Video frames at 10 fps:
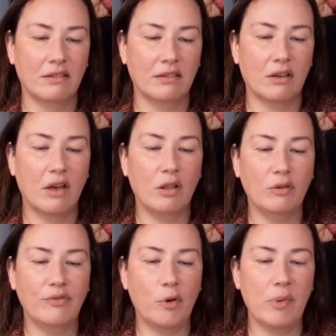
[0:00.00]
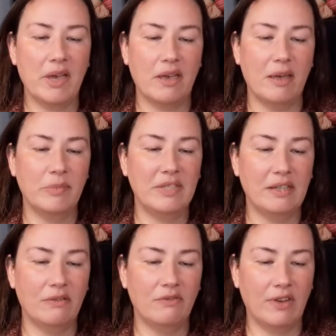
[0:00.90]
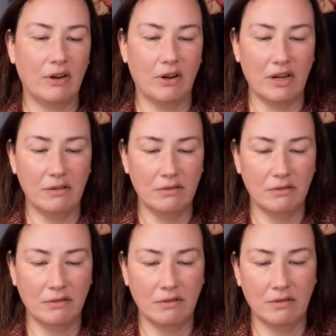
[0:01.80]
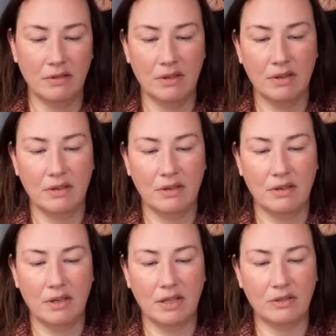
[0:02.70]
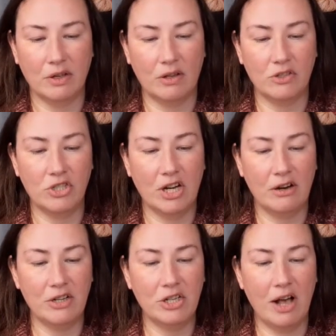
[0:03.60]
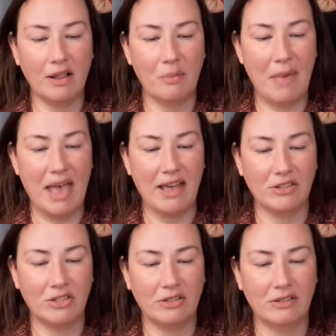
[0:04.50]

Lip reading: Color Phobia, MCN fingering. It's called Cherry Chocolate Mash.